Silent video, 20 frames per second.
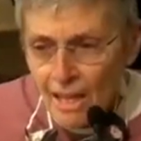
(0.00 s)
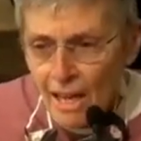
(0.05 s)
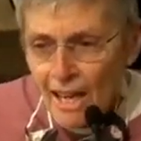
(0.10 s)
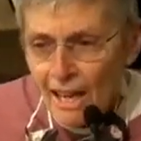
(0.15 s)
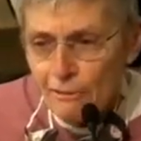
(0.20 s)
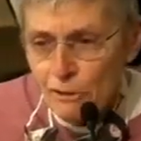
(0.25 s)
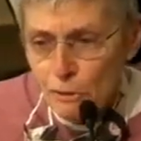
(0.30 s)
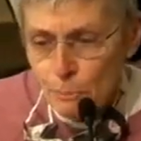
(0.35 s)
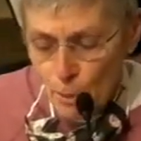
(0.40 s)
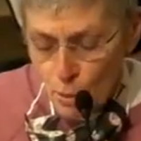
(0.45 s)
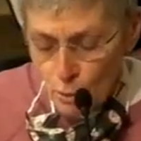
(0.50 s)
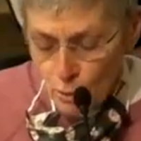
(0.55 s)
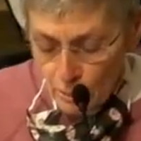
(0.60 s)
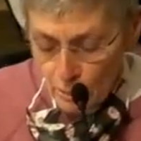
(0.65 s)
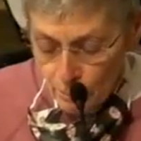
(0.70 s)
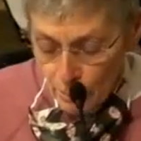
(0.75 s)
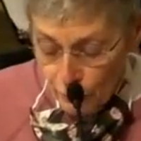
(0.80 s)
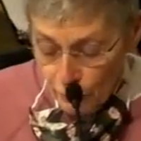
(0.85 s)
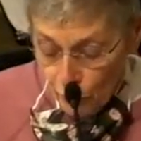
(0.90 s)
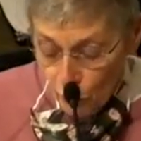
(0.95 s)
I've
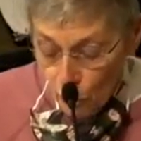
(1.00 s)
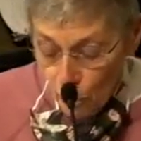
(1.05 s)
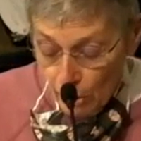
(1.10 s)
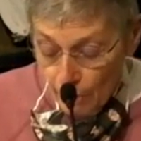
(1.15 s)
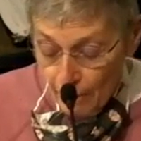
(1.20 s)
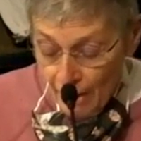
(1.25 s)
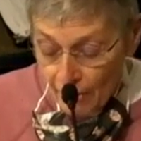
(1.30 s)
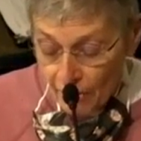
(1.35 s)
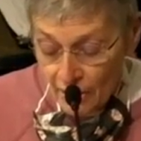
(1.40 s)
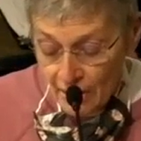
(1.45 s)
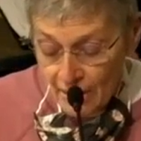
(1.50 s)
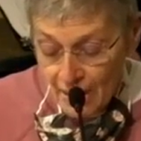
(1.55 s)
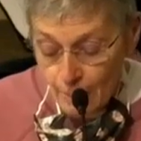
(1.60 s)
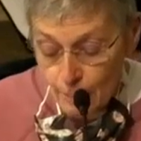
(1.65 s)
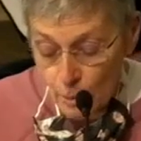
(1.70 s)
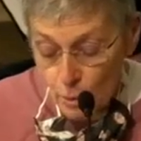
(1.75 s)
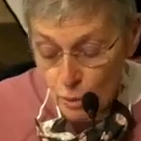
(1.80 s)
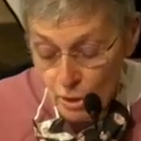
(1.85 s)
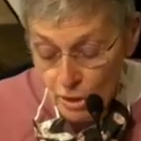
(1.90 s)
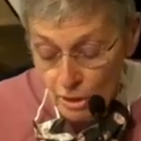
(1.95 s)
spoken before about the
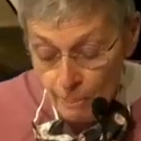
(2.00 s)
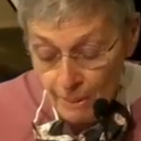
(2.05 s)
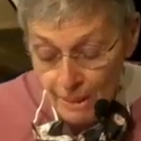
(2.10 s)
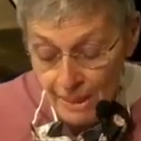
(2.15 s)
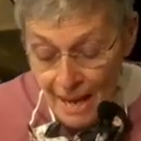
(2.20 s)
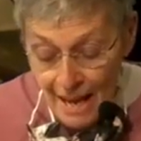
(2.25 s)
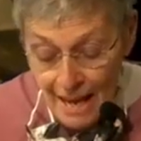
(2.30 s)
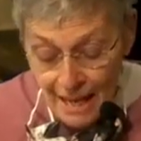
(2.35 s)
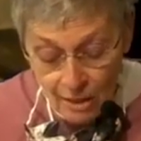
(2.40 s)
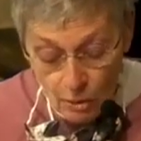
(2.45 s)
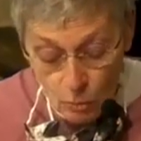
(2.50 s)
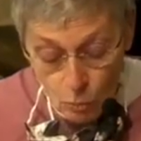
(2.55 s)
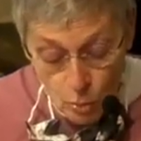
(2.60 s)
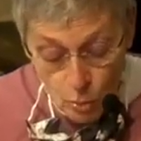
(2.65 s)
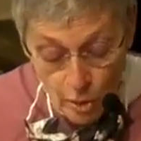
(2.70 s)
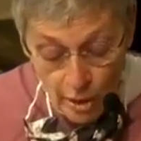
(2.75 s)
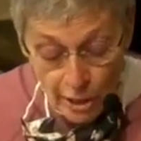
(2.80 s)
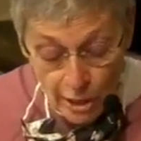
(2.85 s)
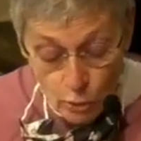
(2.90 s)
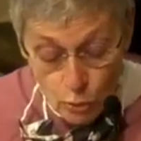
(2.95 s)
neighborhood in Manhattan
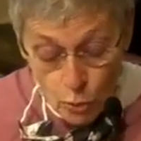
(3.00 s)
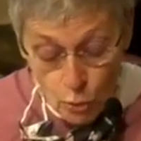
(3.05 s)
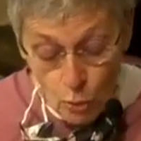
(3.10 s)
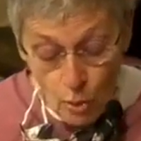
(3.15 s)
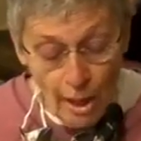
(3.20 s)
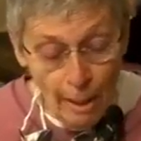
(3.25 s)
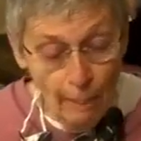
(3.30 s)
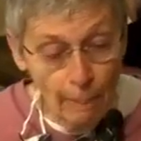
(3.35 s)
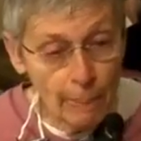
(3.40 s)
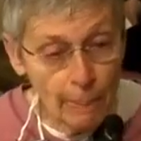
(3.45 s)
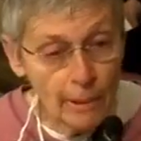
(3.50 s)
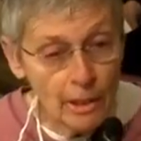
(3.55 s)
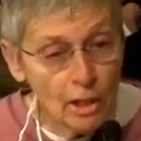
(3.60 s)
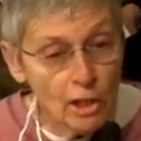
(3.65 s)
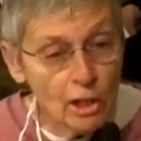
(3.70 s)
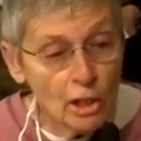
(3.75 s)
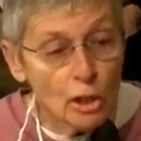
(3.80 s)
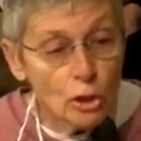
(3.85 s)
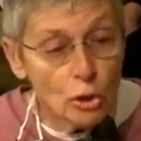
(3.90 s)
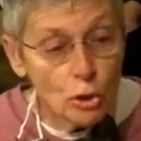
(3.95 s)
where I grew up.
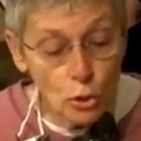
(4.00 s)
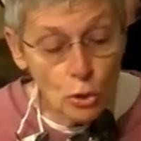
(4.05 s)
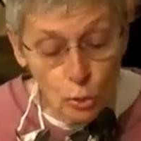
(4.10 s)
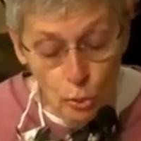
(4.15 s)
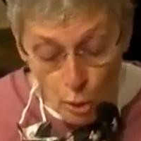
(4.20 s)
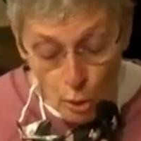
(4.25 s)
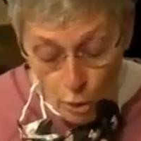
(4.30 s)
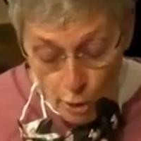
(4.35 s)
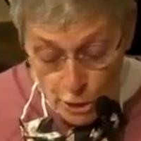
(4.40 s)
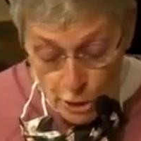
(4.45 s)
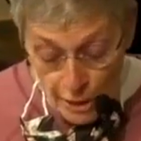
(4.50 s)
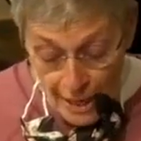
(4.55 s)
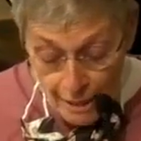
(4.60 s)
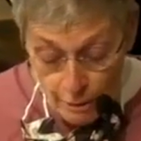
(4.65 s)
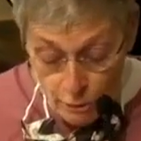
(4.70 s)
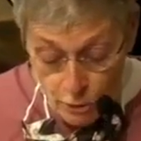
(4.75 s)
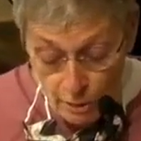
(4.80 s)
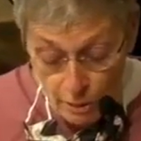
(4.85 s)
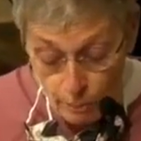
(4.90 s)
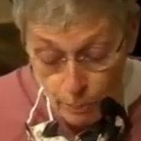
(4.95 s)
Two large
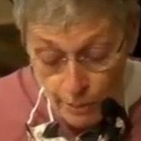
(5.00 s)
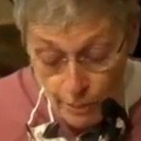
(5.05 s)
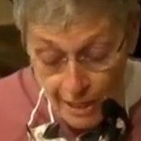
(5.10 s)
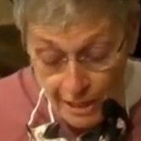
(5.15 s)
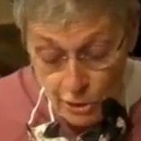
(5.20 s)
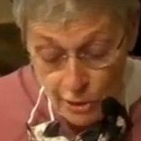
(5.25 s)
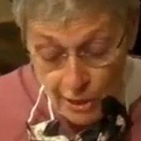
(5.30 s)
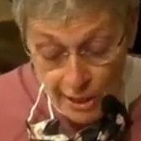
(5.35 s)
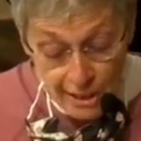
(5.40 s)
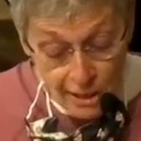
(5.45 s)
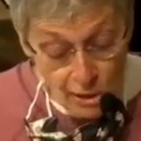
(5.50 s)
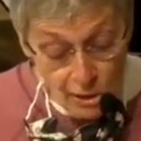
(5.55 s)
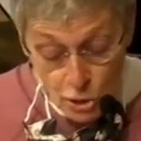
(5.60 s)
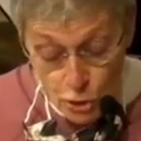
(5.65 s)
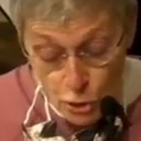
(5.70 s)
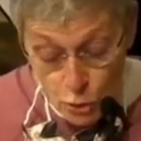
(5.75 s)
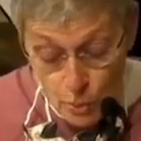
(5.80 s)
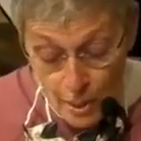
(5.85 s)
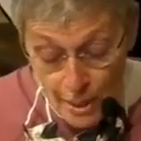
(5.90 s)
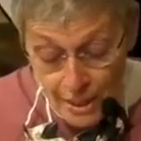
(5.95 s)
housing projects
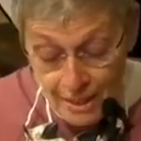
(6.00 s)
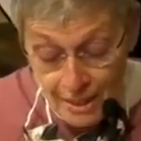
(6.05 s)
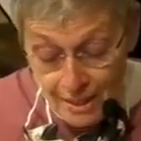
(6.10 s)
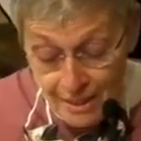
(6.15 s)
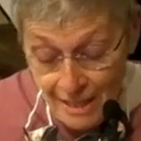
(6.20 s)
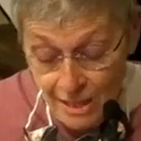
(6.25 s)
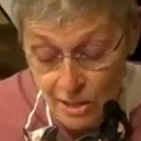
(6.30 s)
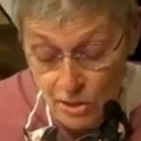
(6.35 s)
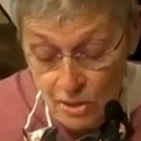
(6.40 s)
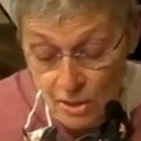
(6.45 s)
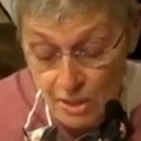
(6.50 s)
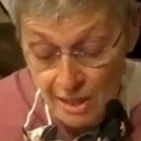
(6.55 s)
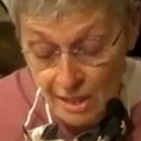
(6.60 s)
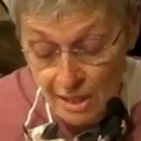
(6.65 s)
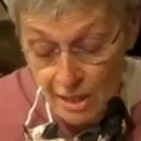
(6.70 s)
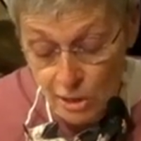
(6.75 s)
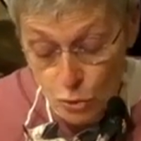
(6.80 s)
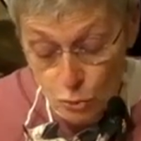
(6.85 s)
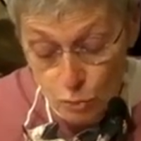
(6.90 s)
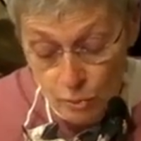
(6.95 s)
situated next to the
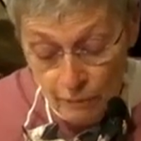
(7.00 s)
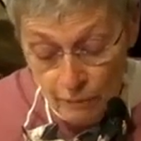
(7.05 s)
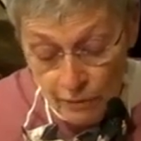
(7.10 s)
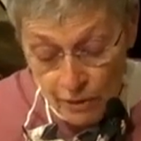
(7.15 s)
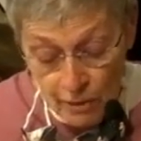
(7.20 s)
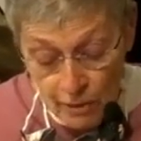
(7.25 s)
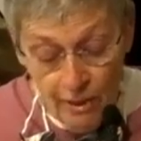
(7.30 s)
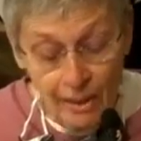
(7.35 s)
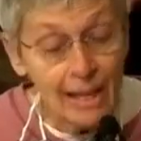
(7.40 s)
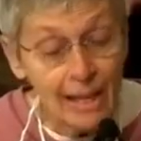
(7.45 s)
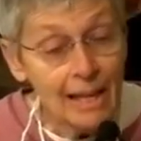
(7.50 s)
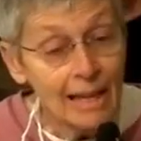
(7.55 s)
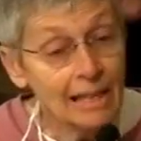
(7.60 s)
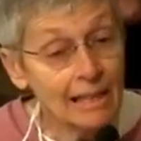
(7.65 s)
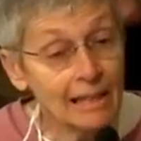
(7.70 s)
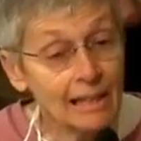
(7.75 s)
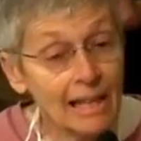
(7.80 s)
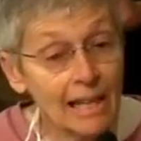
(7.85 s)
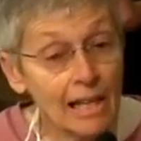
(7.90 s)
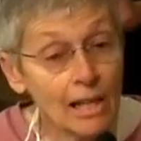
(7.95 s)
East River in
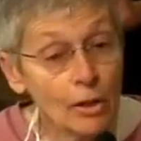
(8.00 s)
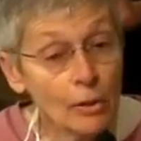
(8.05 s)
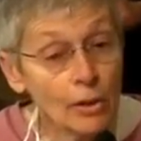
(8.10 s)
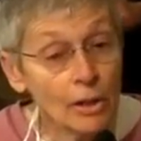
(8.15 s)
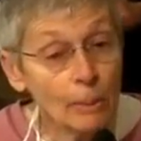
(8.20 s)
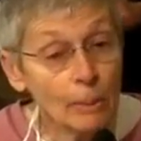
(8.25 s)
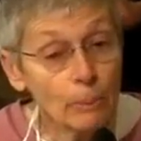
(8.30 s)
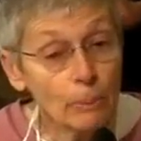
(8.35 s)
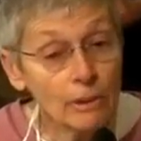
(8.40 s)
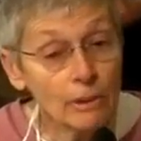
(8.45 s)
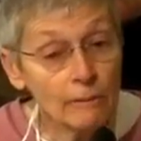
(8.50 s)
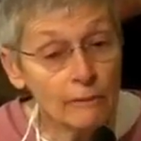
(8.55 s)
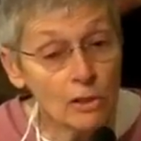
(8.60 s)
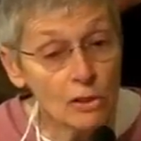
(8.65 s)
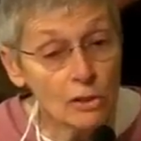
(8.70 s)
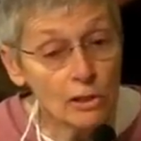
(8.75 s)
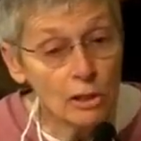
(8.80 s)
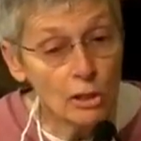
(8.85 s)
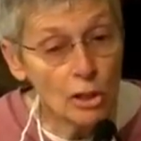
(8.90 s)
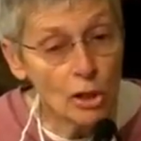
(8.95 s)
an area
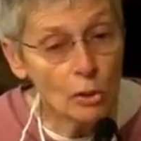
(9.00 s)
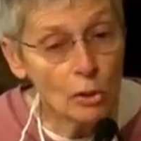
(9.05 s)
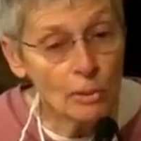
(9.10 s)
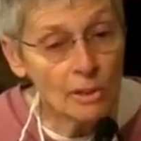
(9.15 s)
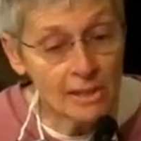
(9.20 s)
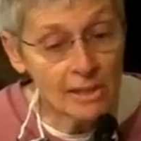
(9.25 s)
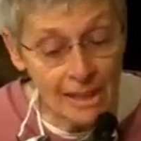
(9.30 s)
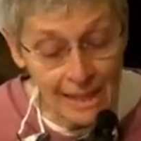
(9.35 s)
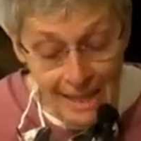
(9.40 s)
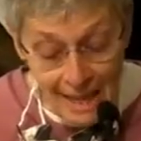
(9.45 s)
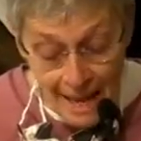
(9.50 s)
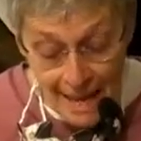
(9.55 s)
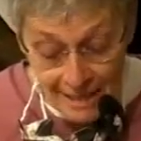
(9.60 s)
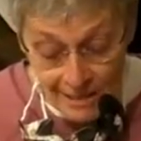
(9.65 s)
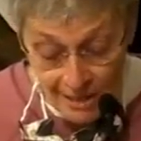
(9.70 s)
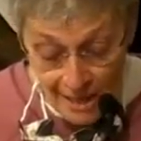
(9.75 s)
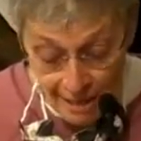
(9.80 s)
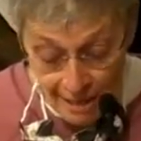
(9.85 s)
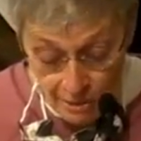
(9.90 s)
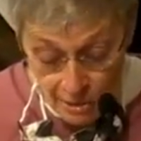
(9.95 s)
previously known as the
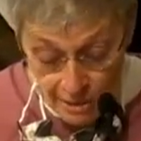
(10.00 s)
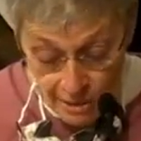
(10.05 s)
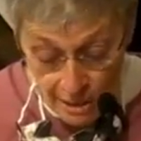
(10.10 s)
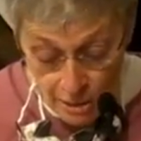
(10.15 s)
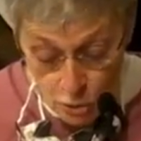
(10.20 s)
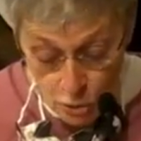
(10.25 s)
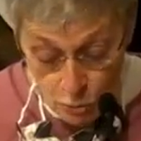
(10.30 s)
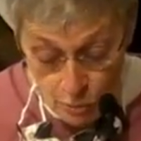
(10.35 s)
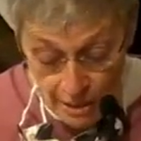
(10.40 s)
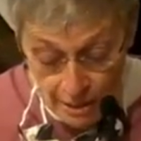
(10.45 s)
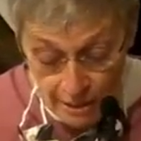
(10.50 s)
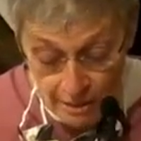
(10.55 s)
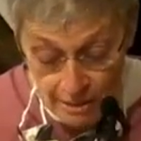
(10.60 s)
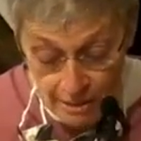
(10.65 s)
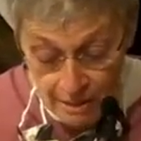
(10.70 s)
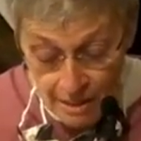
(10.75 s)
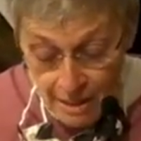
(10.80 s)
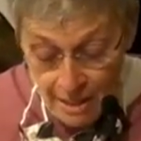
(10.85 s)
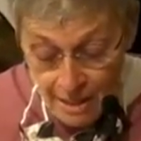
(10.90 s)
Gas House District.